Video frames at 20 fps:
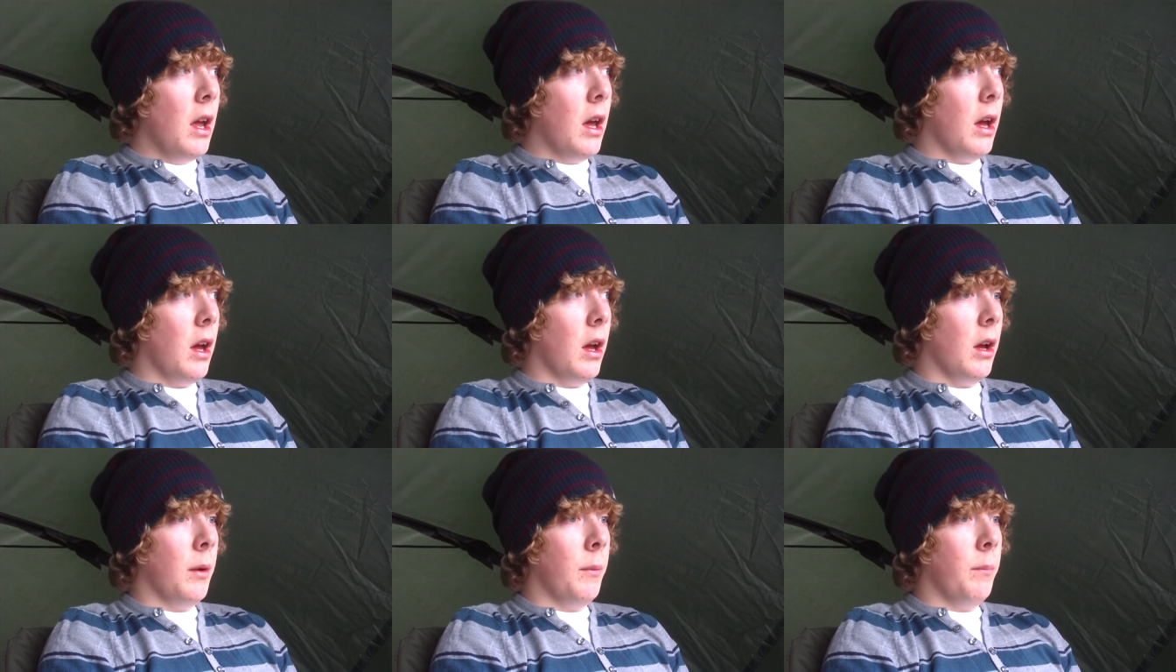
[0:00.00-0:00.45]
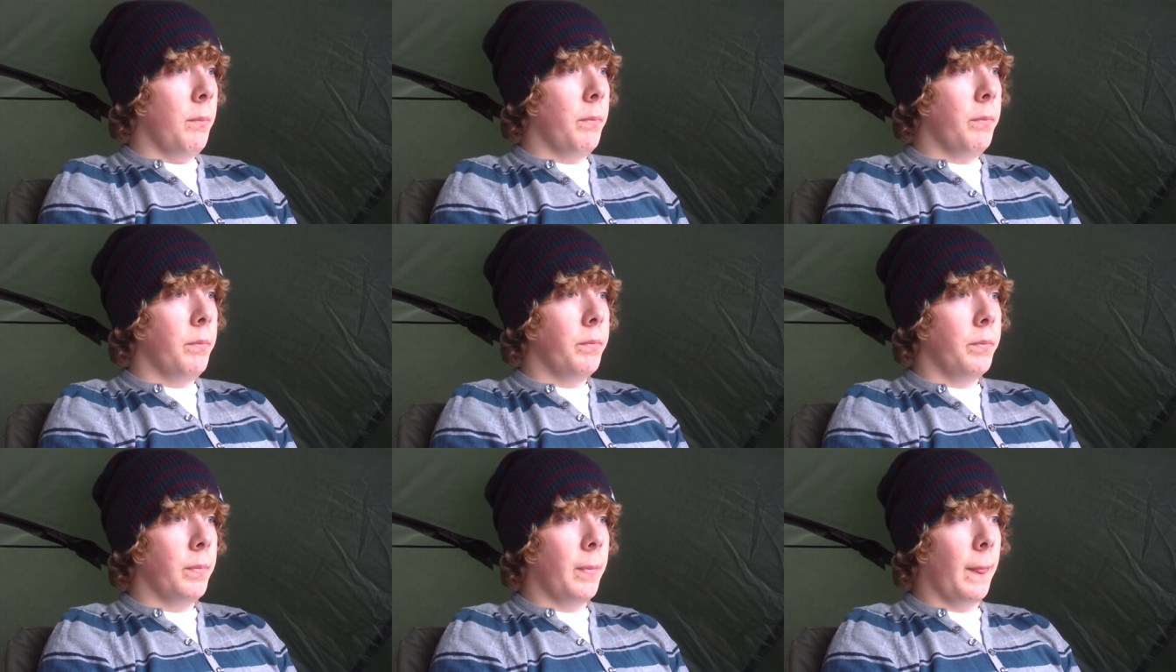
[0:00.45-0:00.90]
Um,
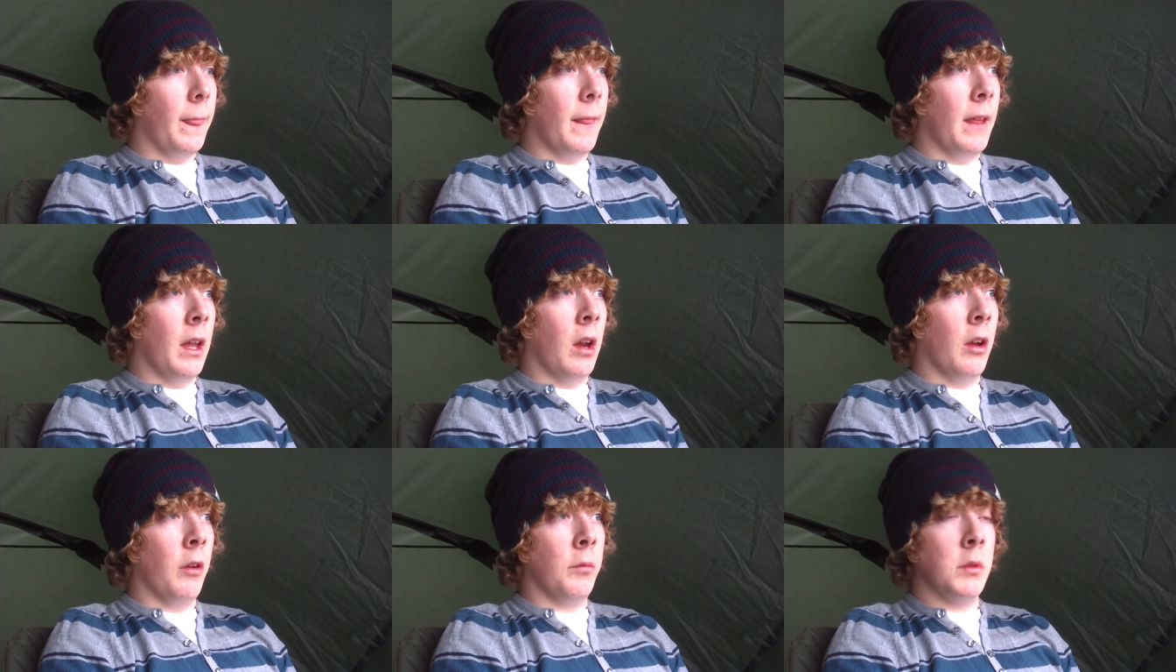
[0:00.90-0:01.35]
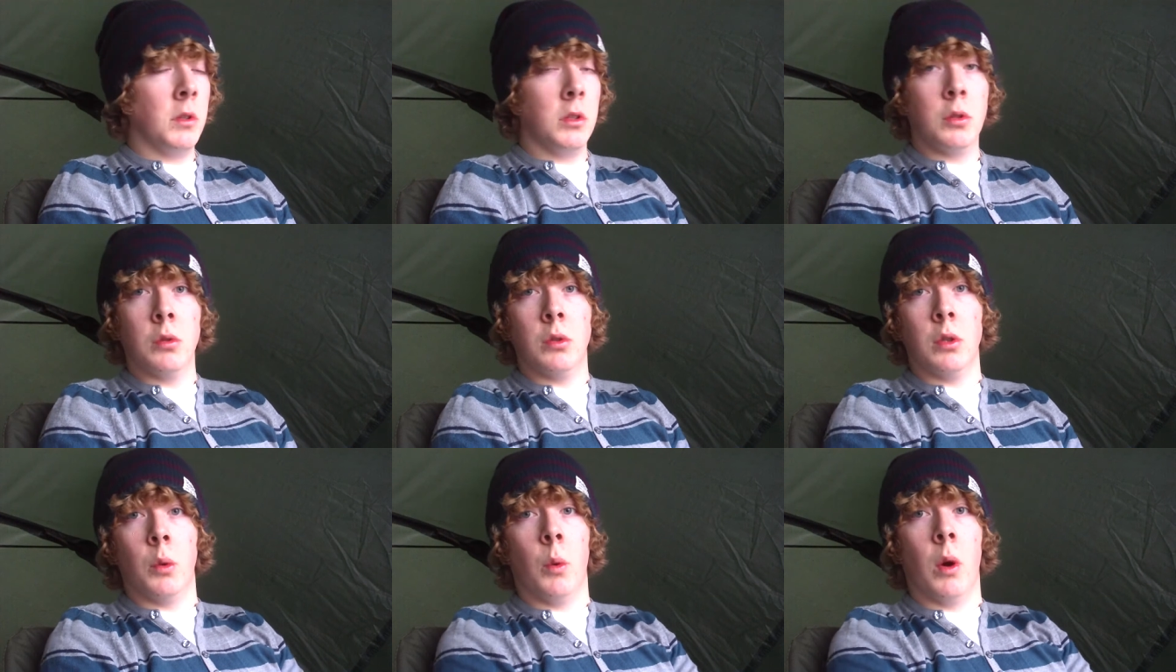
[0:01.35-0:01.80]
and I've been
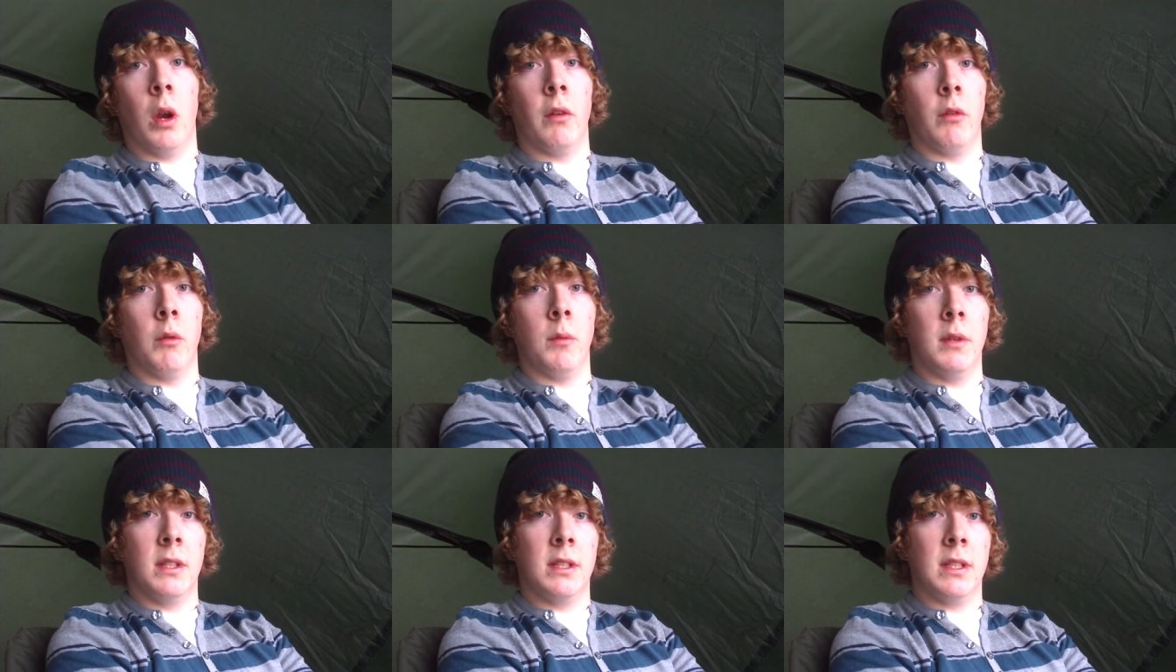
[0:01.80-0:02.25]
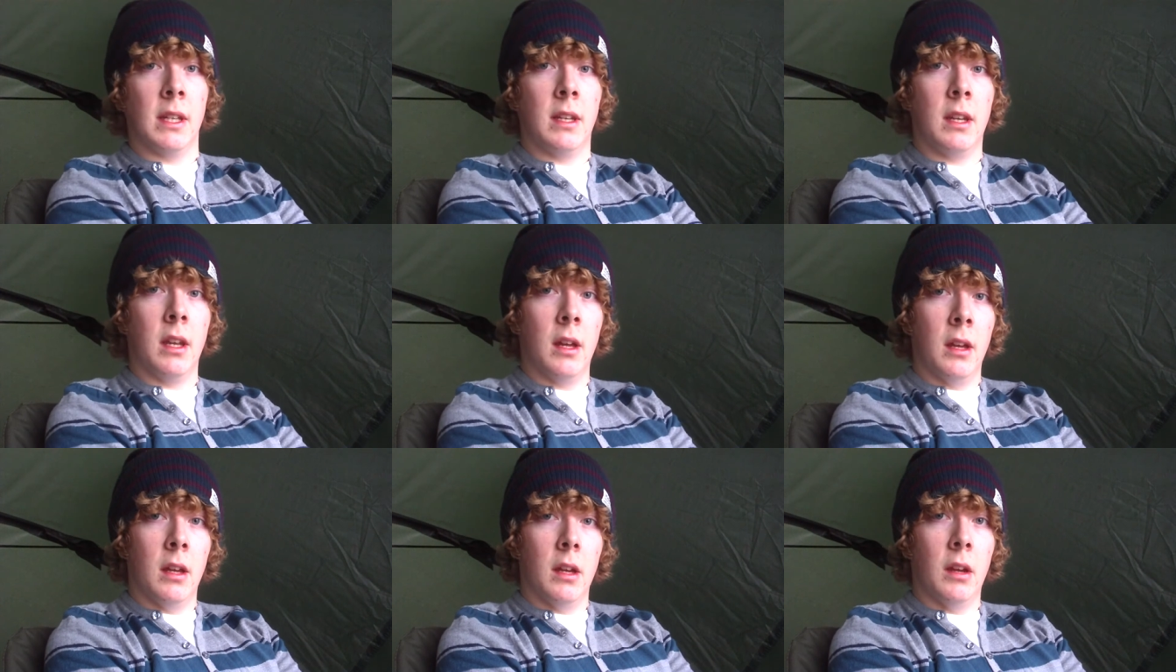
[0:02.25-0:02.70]
talking to one of them, he
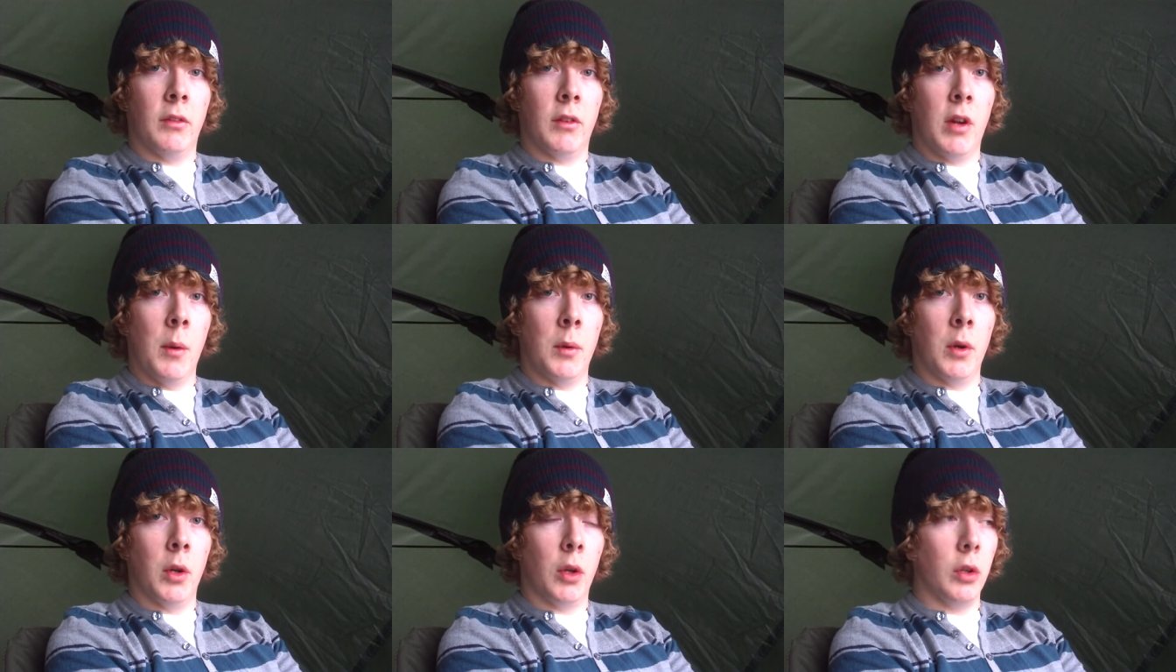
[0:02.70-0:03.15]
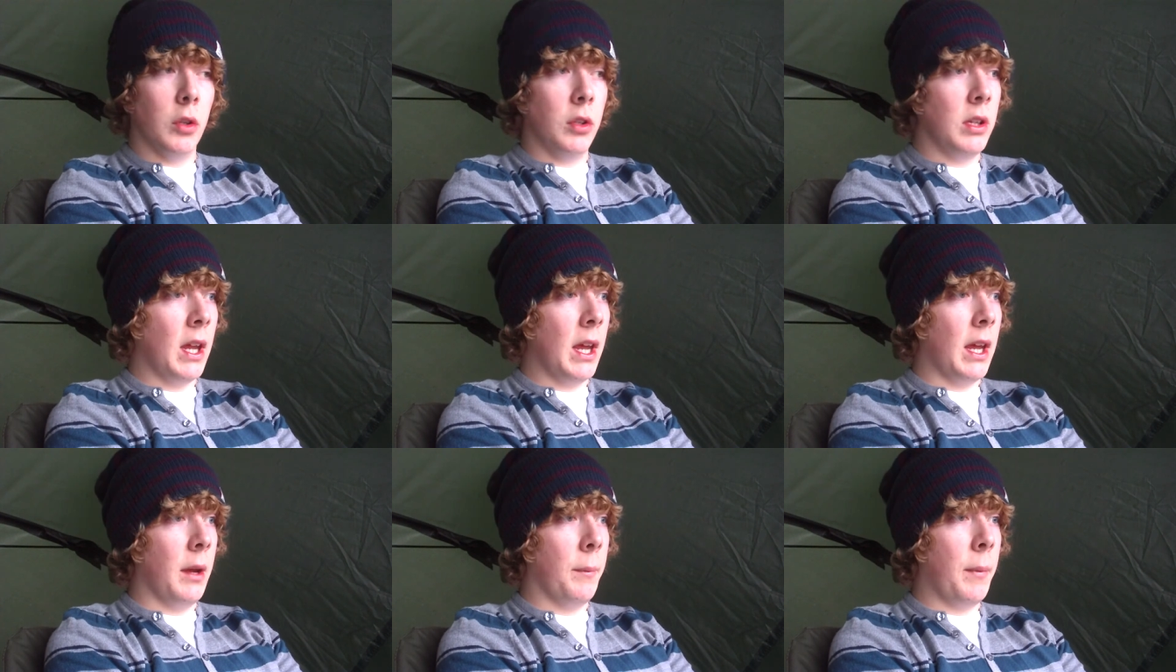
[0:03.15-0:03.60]
said uh, I've come on a good
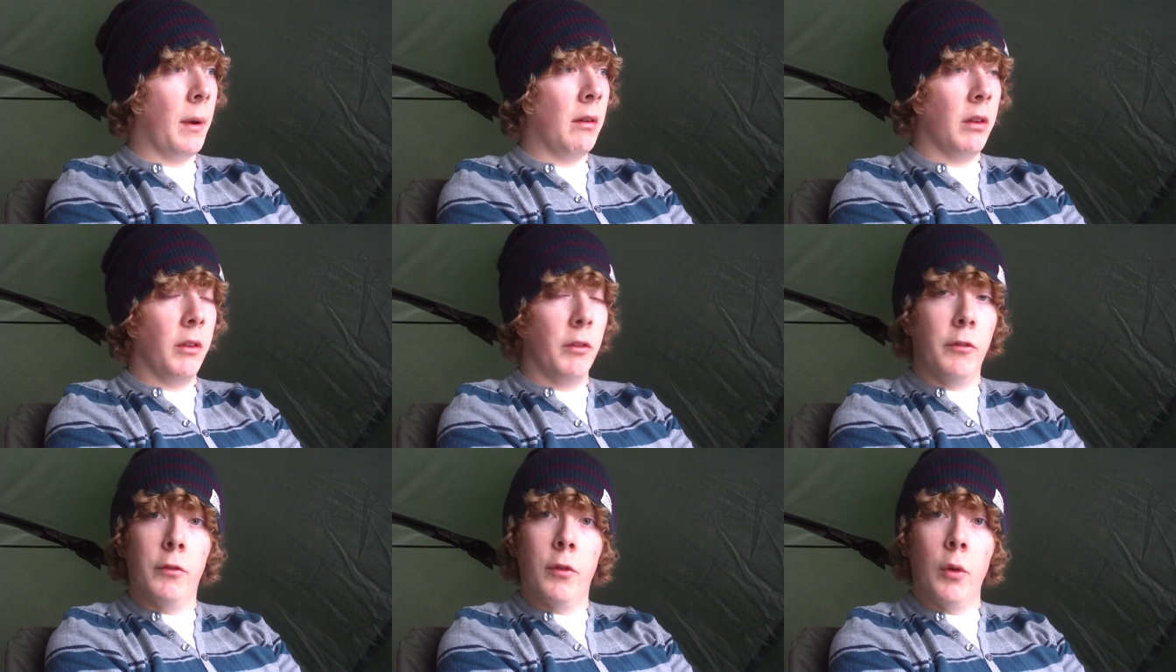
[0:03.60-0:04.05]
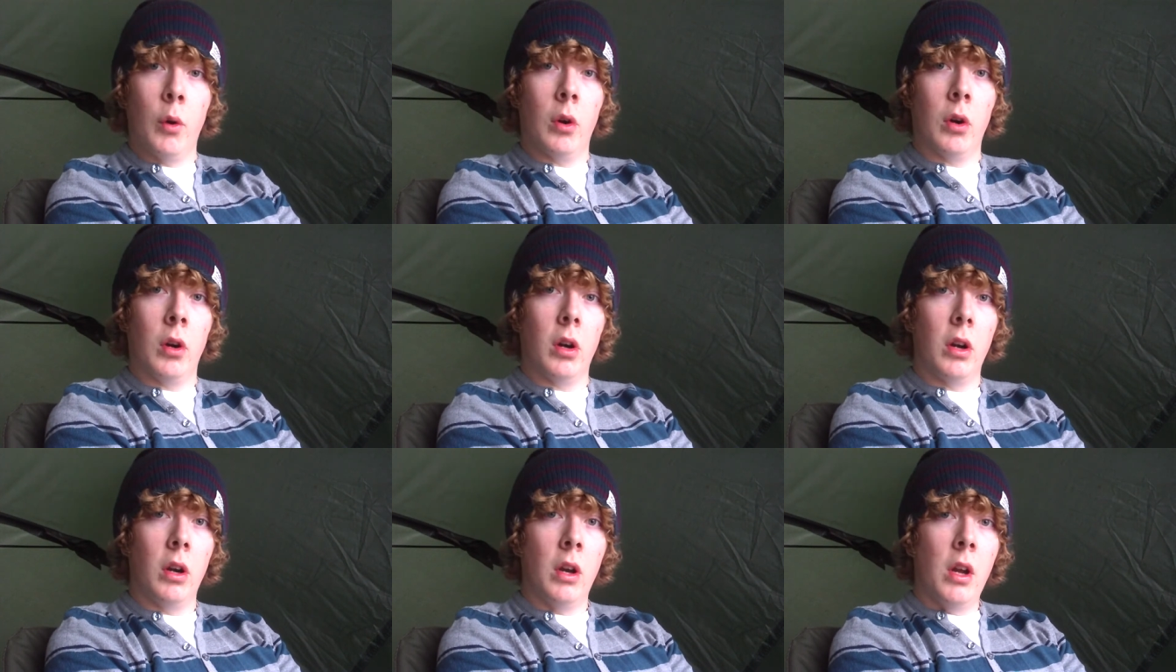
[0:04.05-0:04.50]
day, apparently
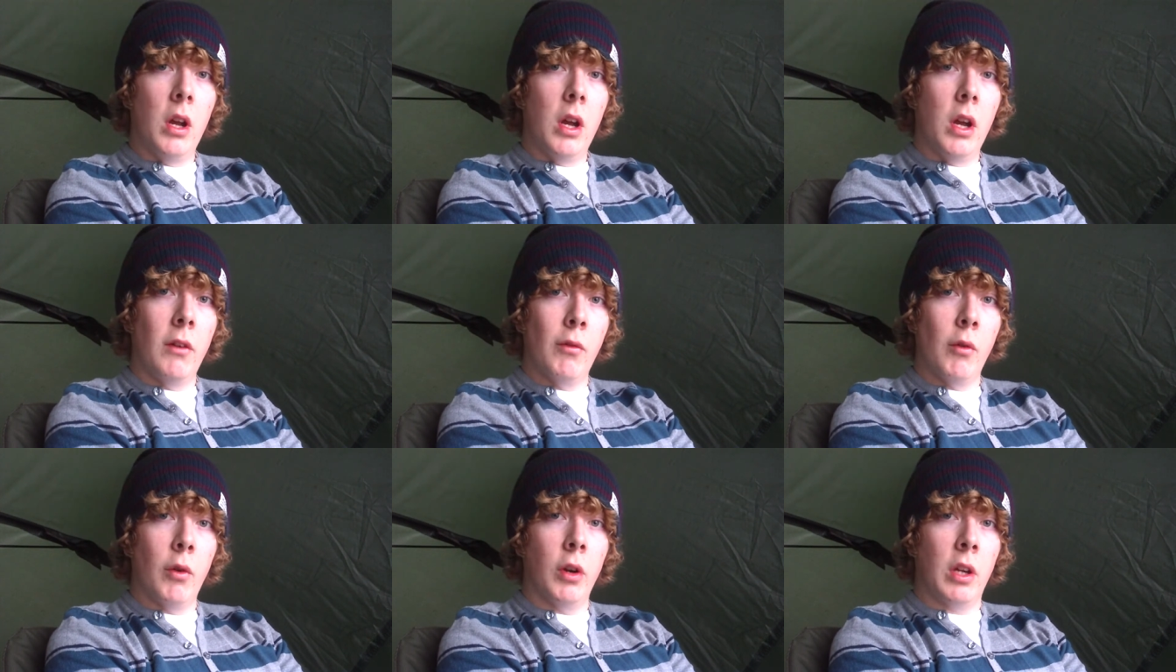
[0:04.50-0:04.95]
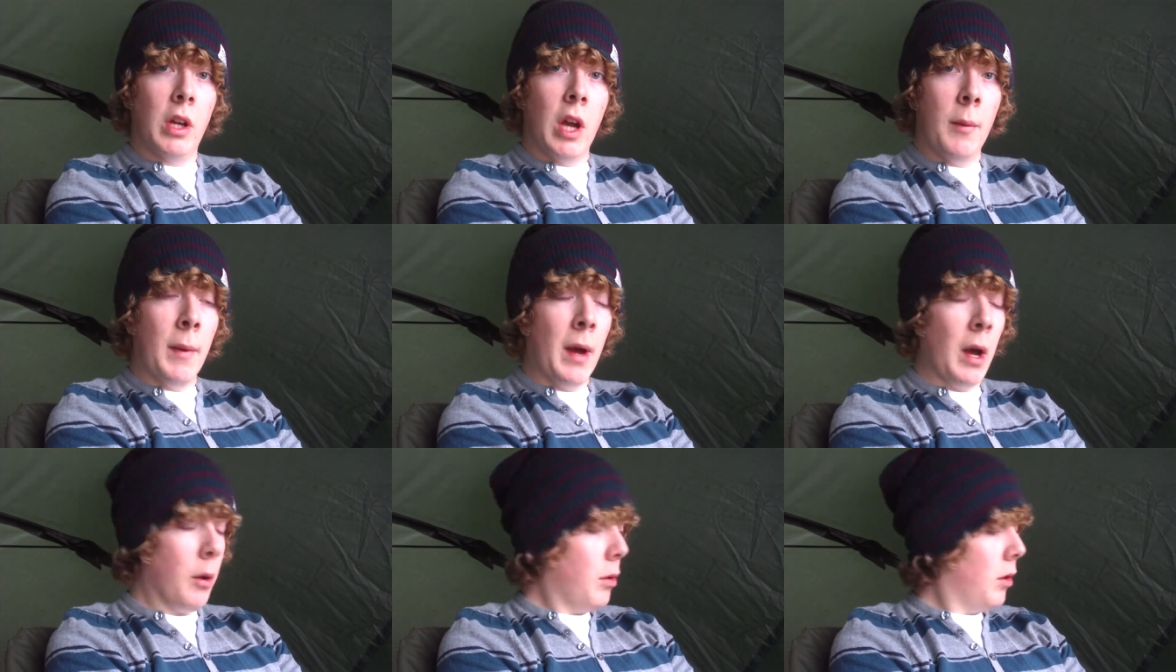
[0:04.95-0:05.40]
four They've already
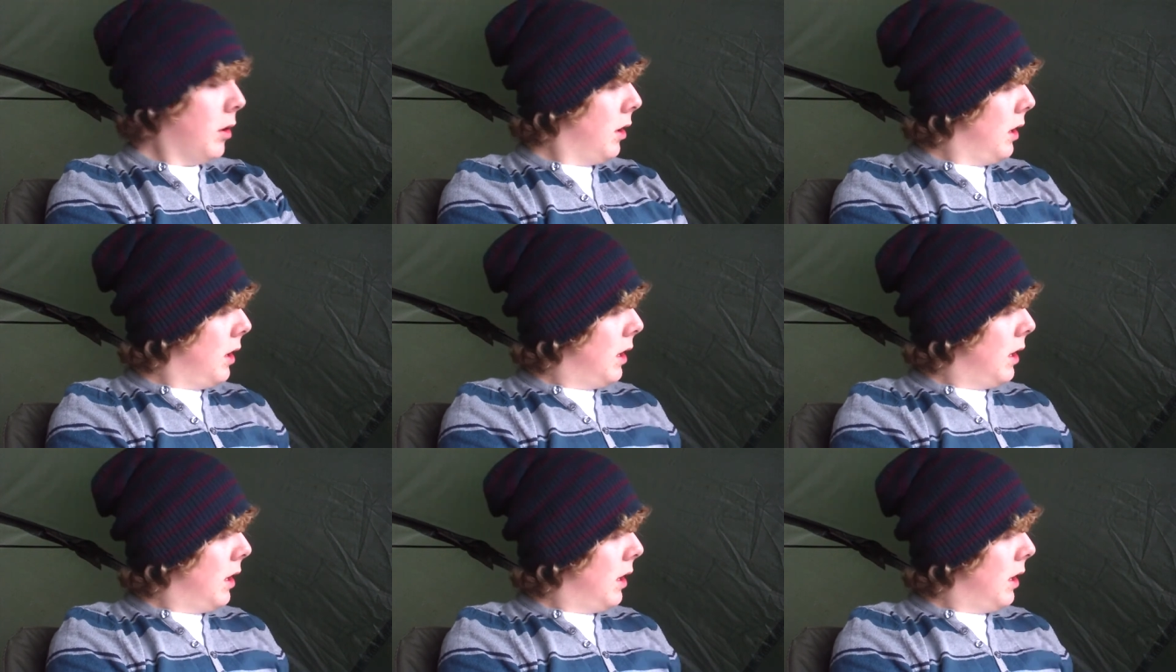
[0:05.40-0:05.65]
come out,